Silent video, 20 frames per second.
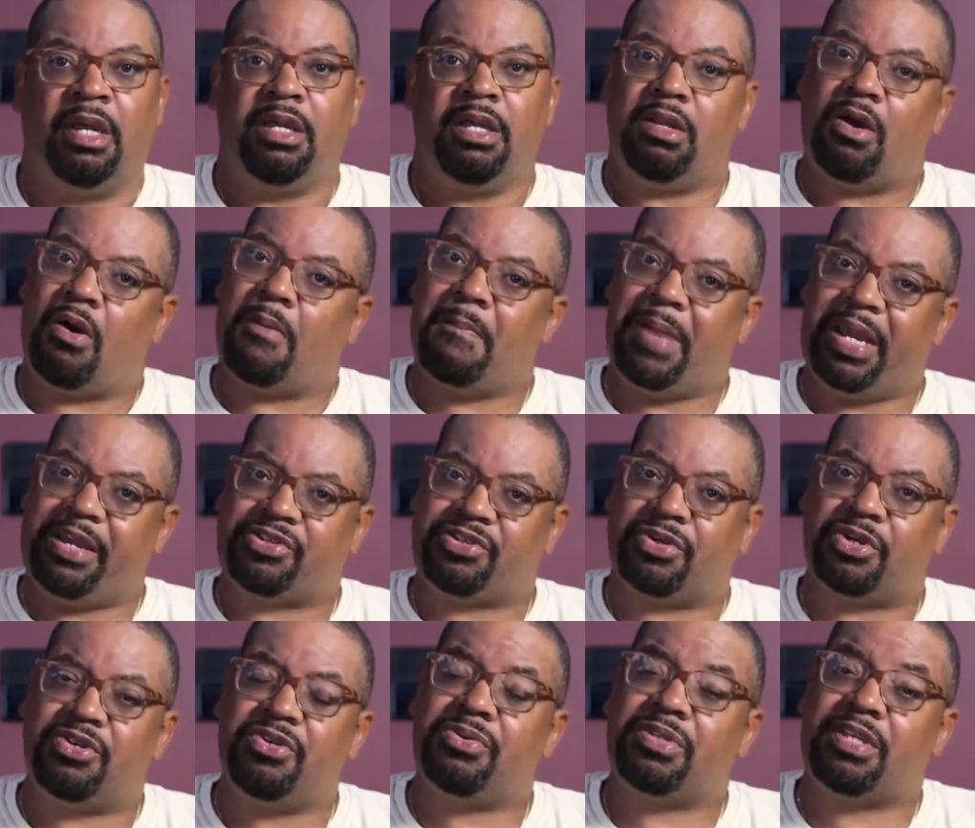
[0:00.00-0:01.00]
make
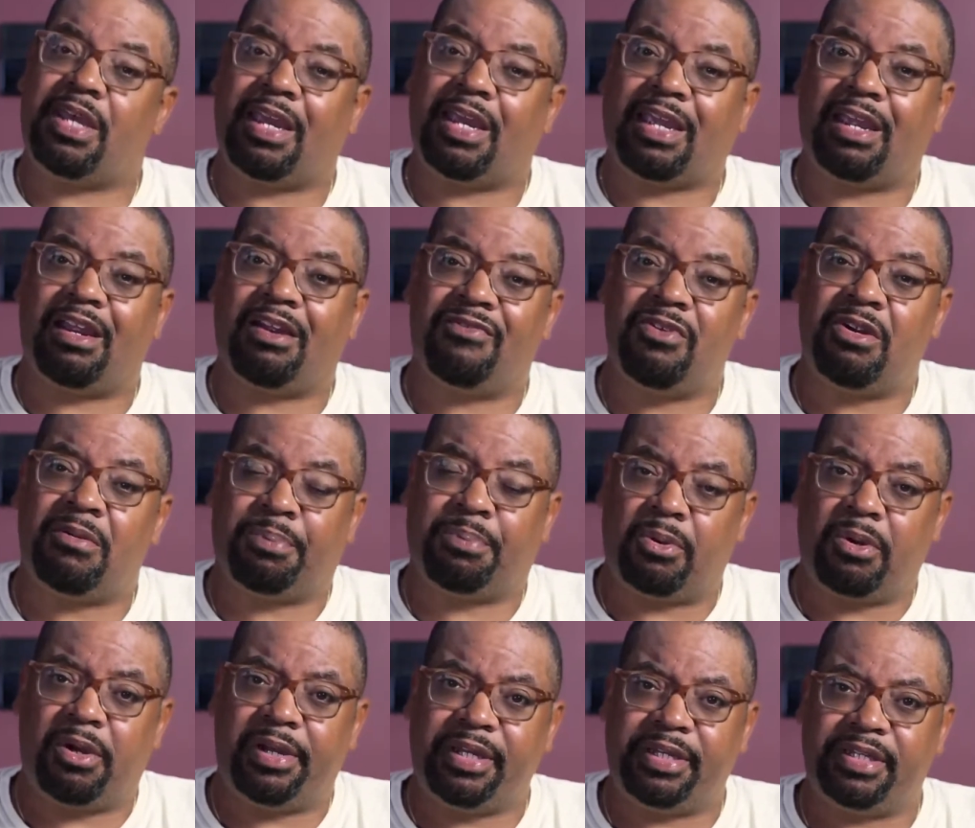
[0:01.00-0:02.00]
sure you take care of your
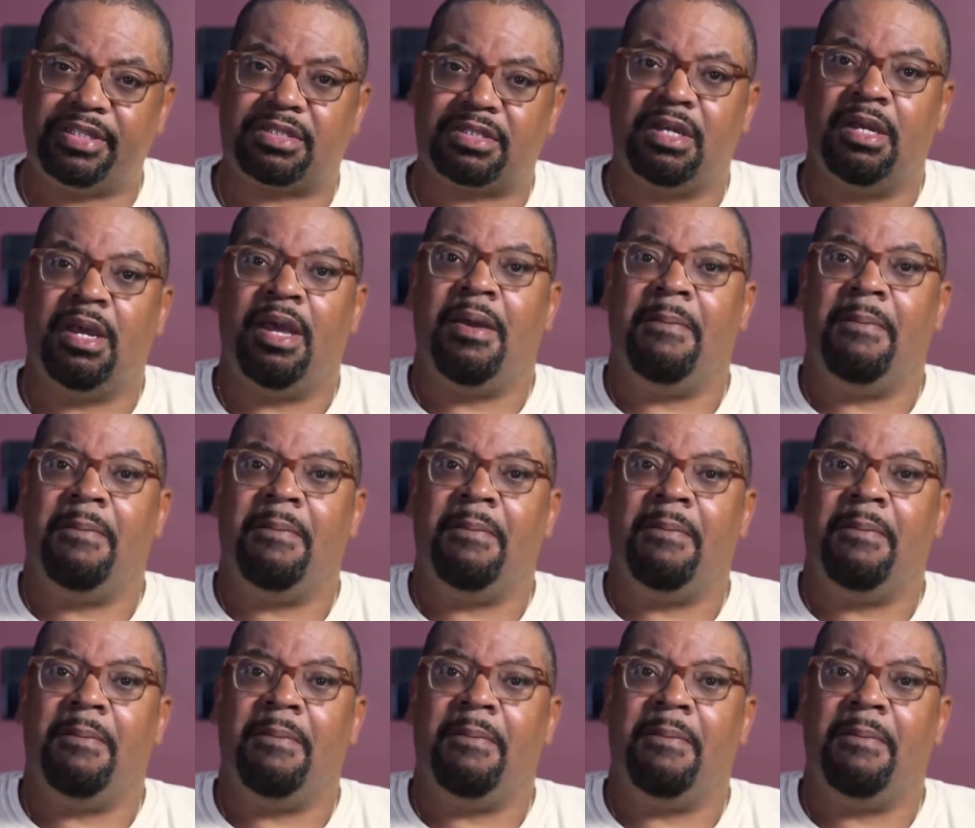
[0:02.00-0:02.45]
employees.